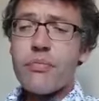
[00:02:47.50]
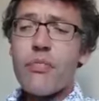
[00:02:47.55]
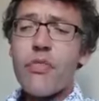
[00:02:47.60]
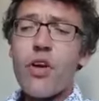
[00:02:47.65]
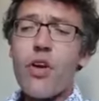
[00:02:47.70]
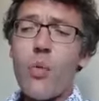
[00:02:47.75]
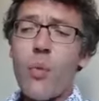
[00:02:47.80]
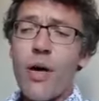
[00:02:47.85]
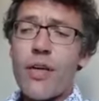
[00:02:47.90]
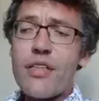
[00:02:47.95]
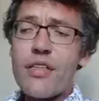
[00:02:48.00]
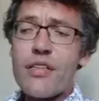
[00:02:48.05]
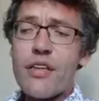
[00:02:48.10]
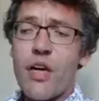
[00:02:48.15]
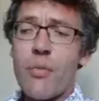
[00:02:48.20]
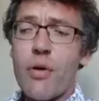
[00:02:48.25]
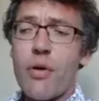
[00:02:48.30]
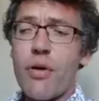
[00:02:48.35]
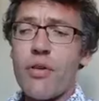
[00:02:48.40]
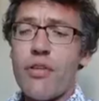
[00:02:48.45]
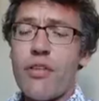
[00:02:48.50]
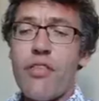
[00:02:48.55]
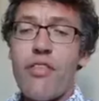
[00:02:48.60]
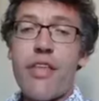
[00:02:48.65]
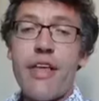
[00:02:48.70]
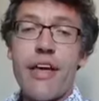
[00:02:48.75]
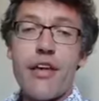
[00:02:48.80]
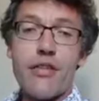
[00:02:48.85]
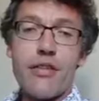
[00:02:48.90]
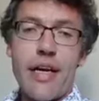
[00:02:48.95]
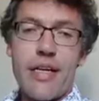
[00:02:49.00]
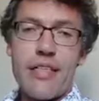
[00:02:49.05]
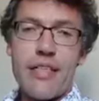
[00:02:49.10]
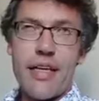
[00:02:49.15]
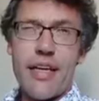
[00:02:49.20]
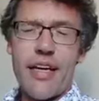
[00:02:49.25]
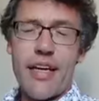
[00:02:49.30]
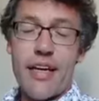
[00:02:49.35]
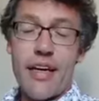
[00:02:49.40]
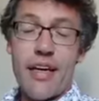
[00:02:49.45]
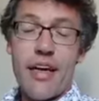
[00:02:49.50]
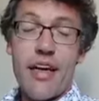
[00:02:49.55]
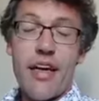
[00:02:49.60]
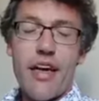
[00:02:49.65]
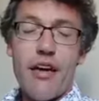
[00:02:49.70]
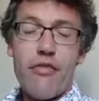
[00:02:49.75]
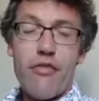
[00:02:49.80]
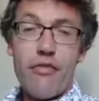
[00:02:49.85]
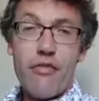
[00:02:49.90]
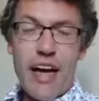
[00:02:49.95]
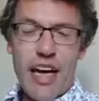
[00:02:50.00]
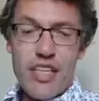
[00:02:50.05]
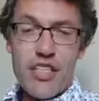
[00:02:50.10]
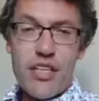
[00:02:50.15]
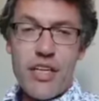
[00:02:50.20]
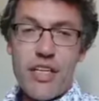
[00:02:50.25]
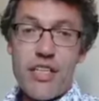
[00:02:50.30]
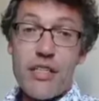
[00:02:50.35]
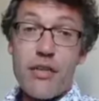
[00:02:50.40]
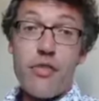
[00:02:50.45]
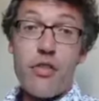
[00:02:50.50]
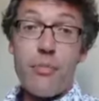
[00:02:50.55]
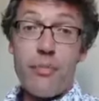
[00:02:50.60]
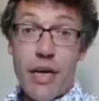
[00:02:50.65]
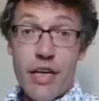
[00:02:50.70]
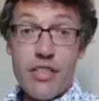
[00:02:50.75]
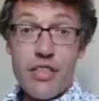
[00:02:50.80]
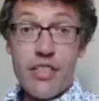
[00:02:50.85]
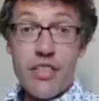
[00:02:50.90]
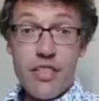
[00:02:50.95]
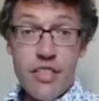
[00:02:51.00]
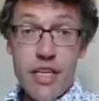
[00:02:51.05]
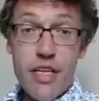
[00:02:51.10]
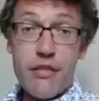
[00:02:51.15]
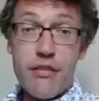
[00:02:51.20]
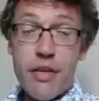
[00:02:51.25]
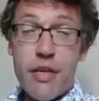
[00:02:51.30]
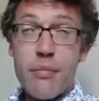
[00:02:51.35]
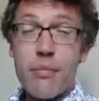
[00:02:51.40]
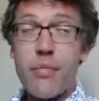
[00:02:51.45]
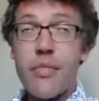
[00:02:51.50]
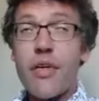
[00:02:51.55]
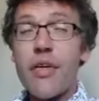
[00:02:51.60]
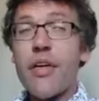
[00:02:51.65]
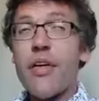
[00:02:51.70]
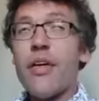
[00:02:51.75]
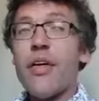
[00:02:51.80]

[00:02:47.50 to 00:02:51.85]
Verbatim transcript: On one side, we've got the theocratic fascists of the magisterium,